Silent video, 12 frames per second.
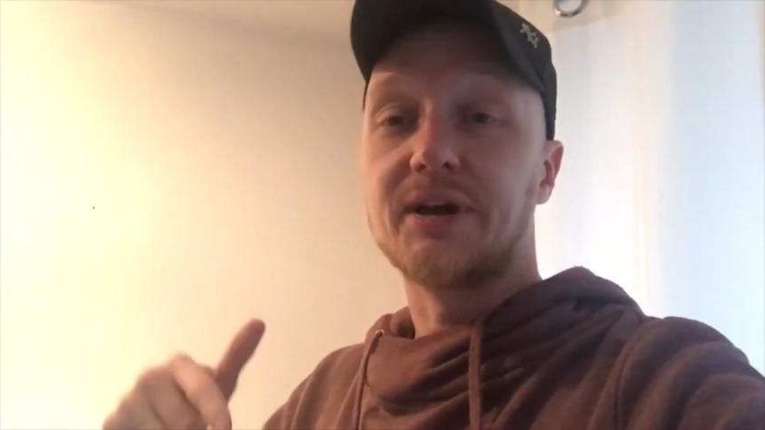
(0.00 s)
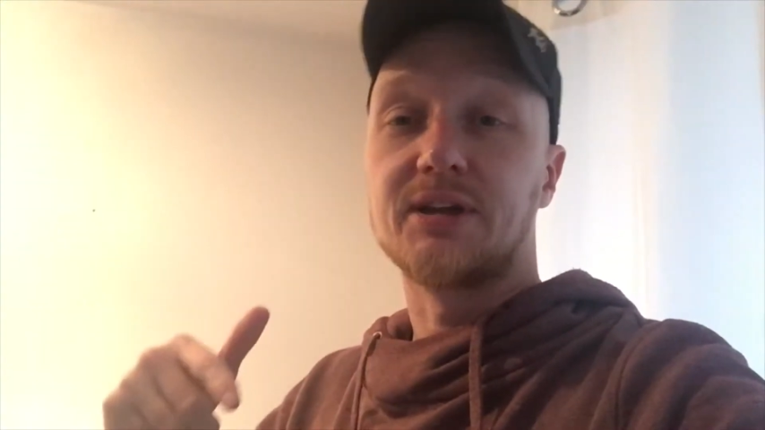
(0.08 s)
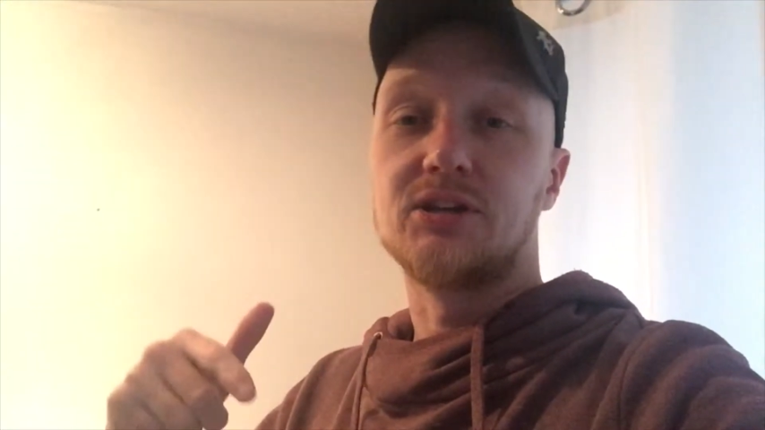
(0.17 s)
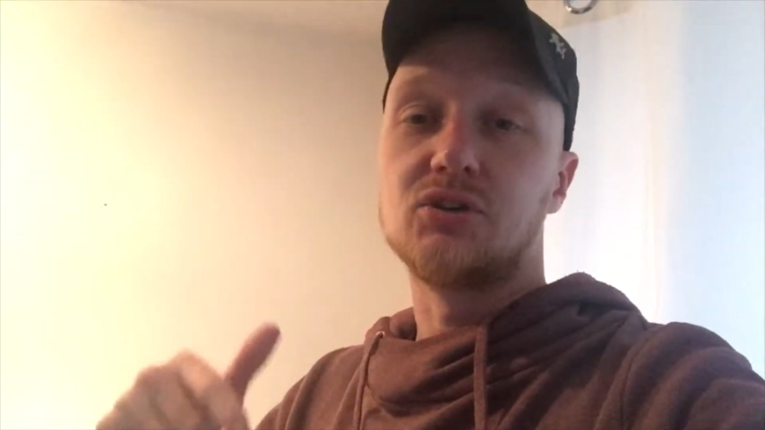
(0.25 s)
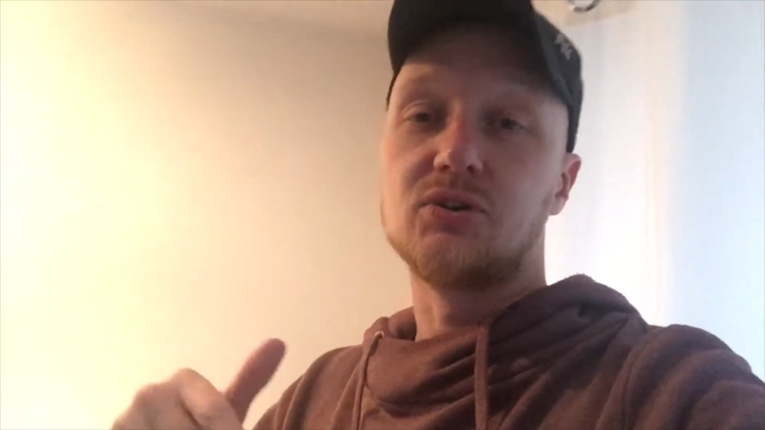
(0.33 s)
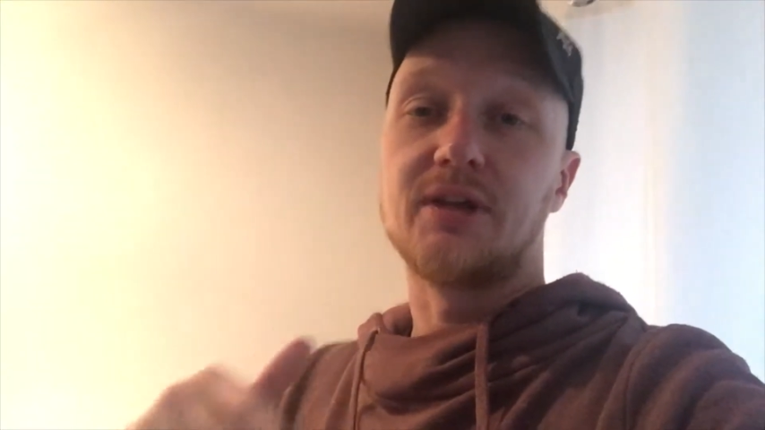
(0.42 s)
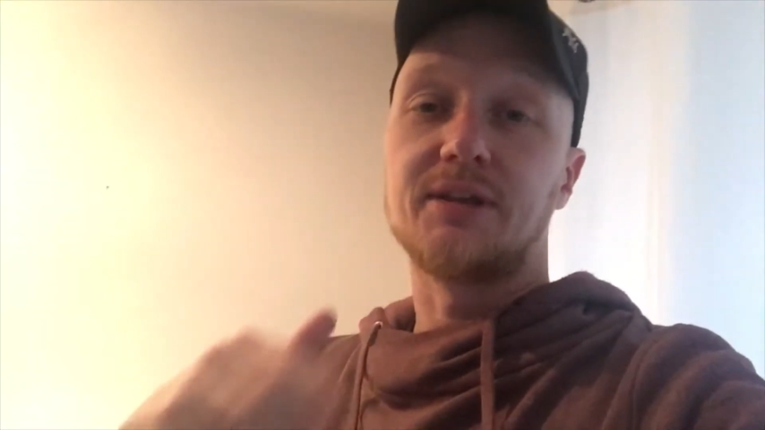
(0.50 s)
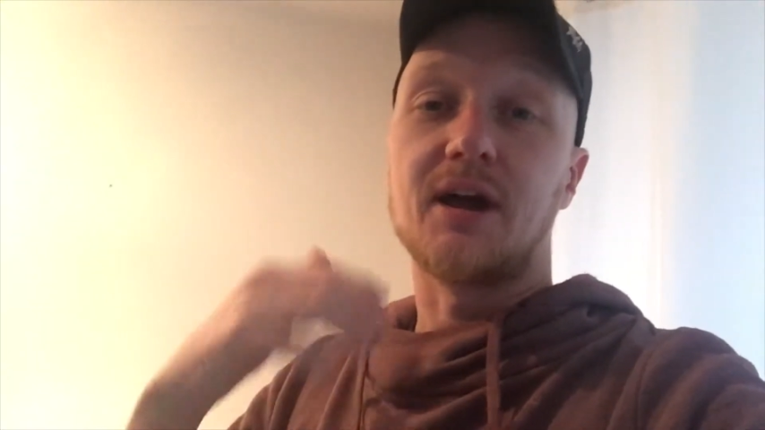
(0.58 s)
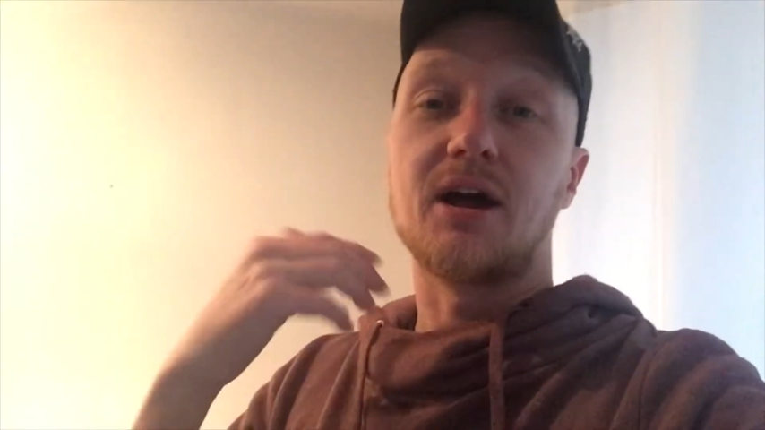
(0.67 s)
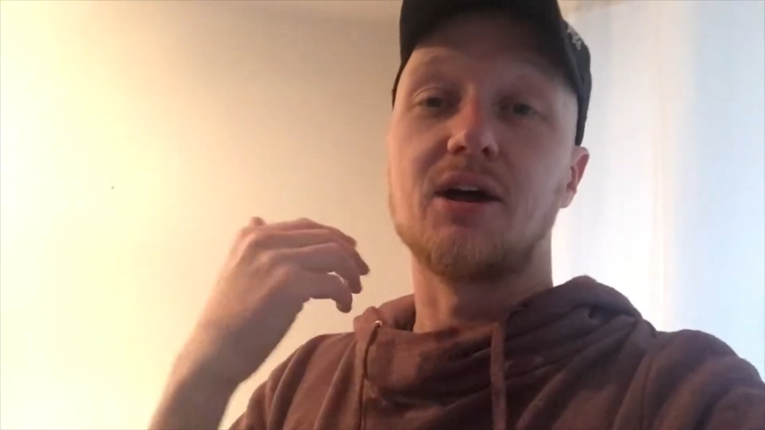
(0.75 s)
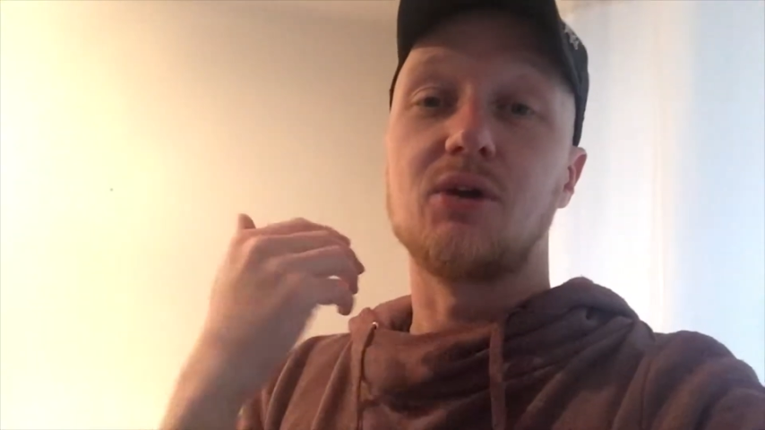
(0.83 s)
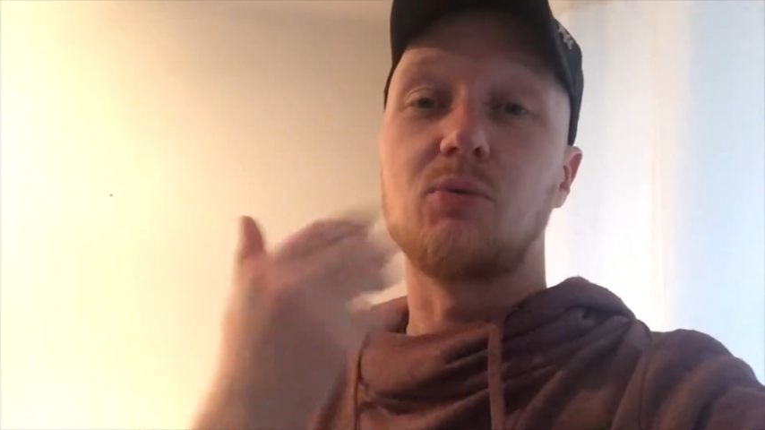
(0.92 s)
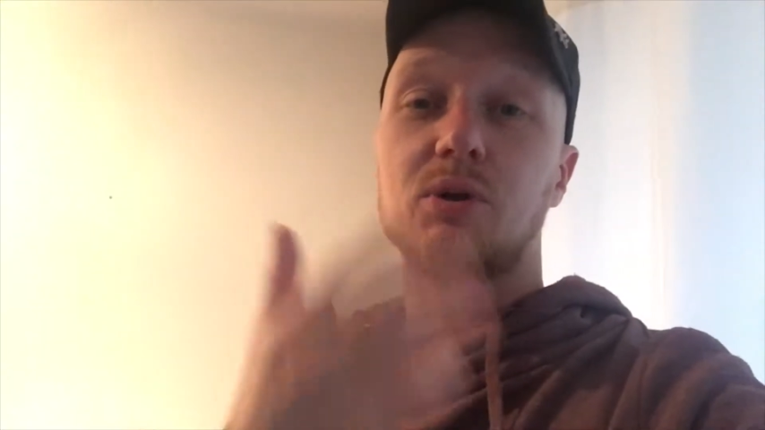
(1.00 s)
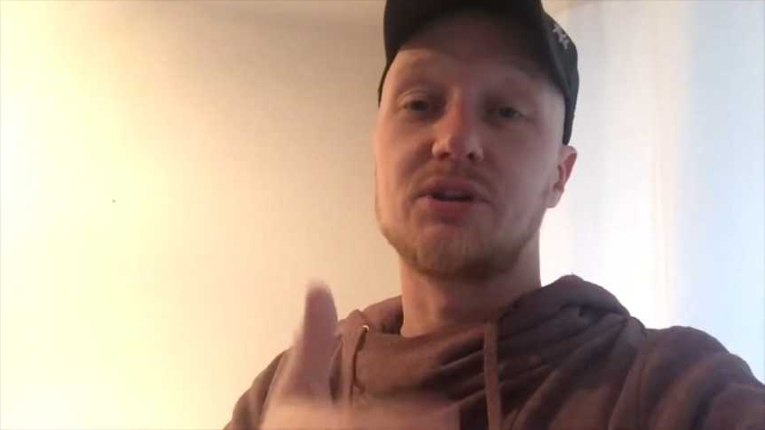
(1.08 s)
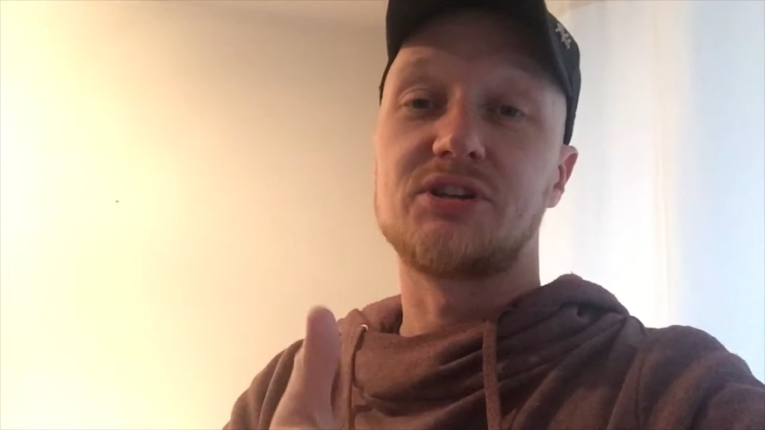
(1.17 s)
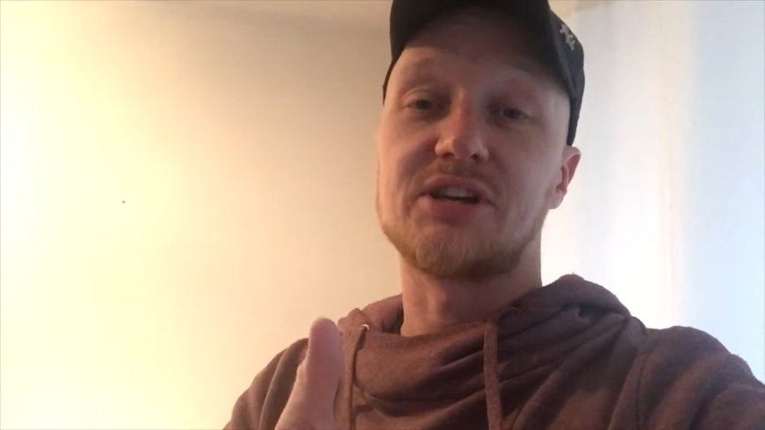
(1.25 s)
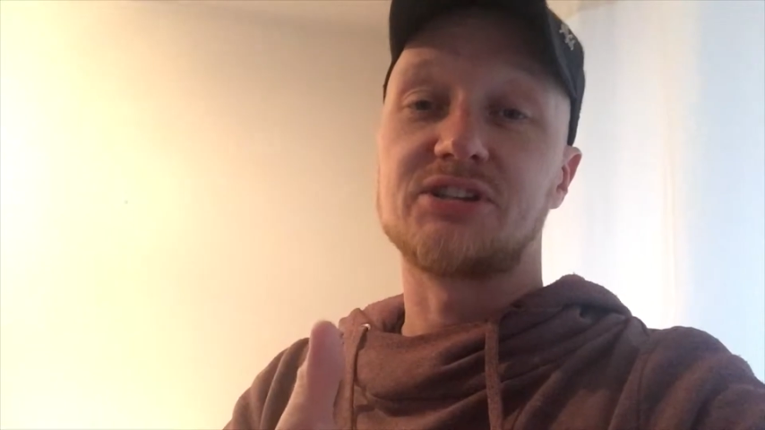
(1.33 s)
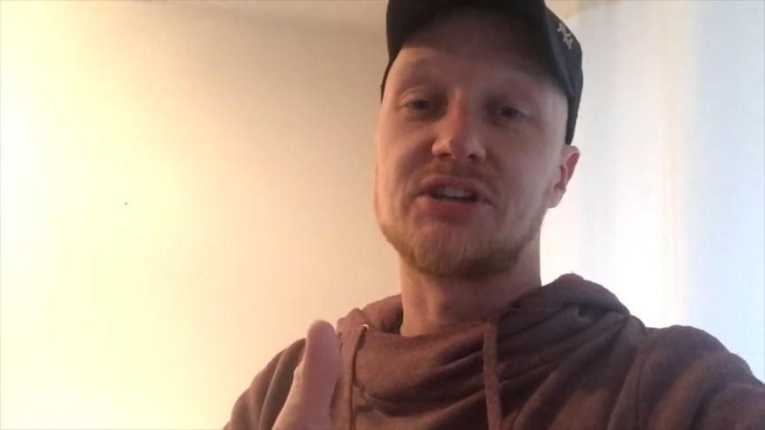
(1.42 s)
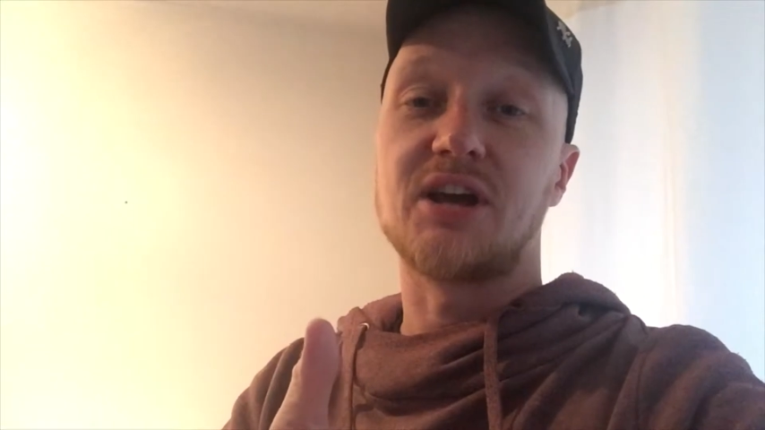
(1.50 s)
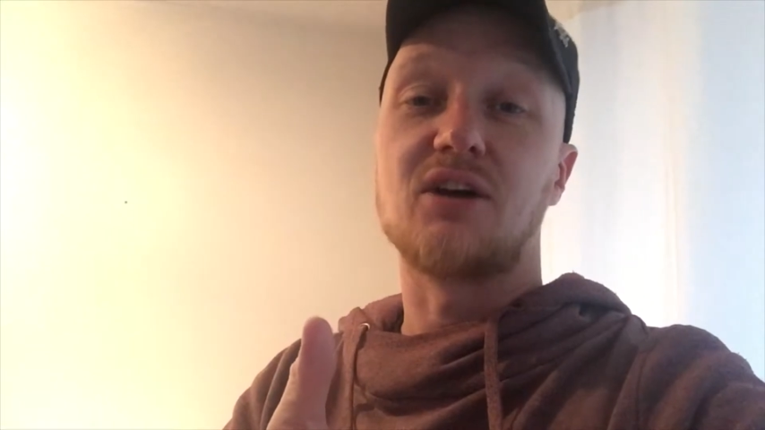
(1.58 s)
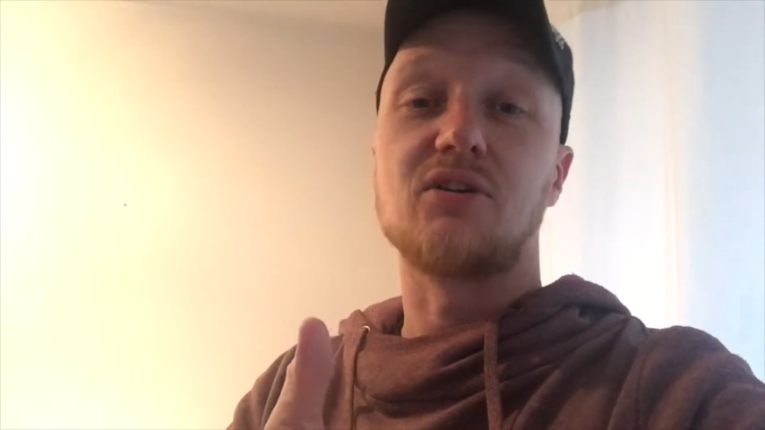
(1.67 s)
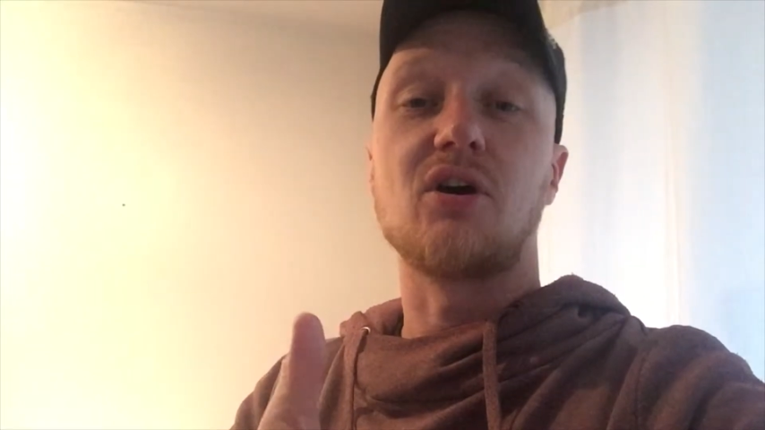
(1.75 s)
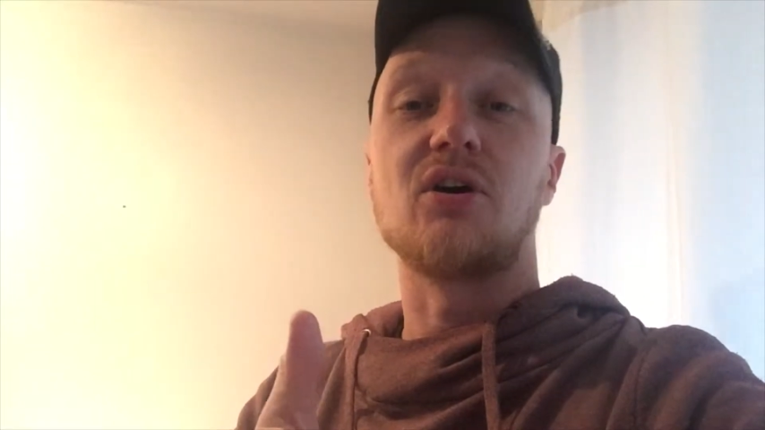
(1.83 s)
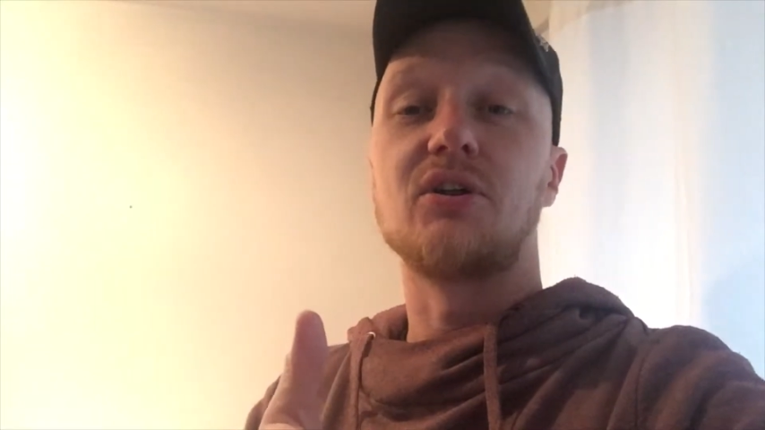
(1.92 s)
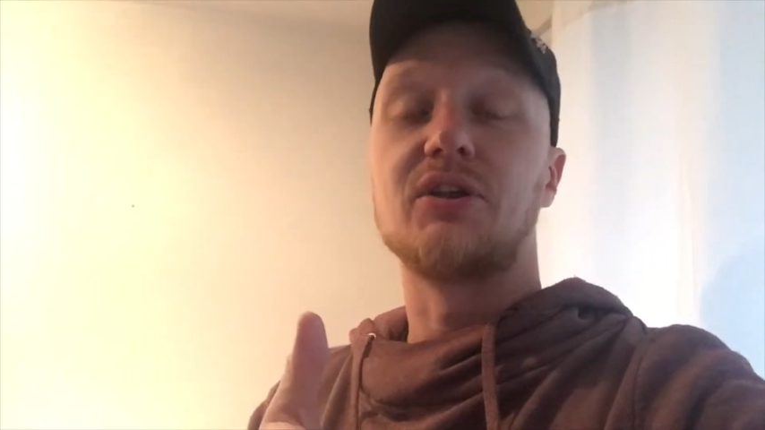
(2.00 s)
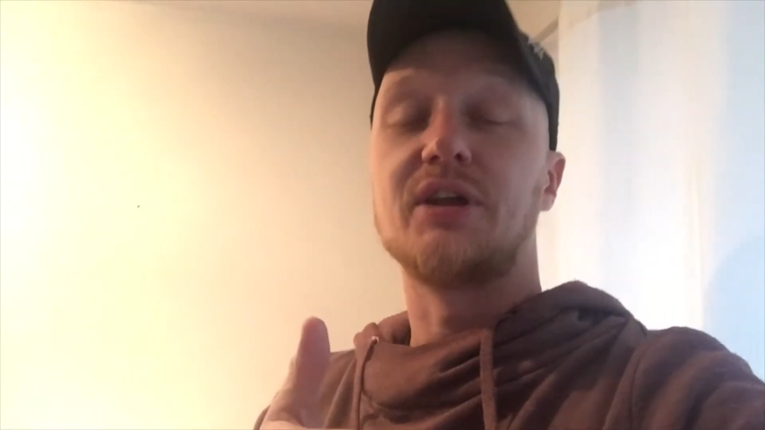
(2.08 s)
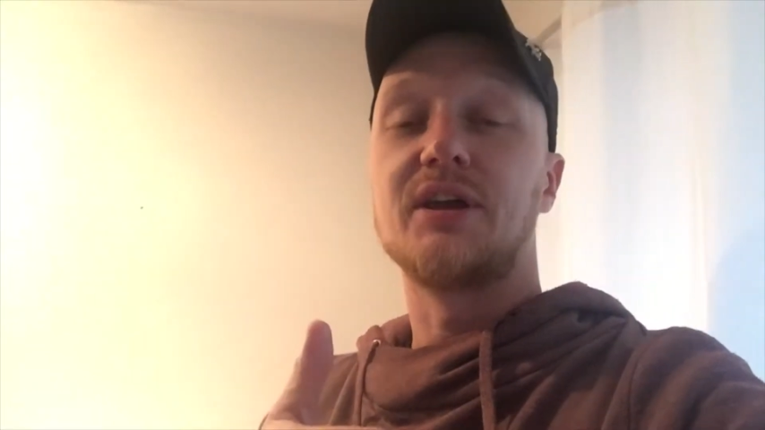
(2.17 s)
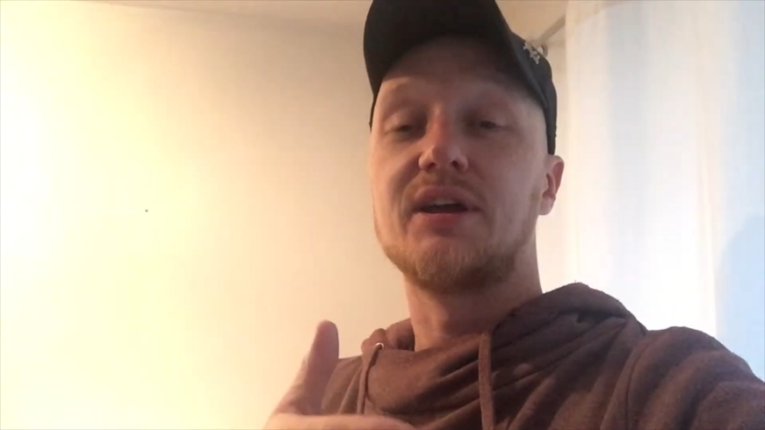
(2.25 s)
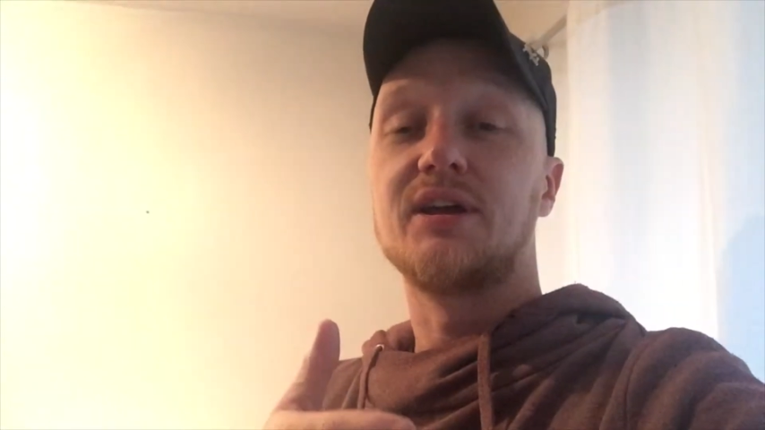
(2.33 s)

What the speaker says: I can do that, I want to test it out on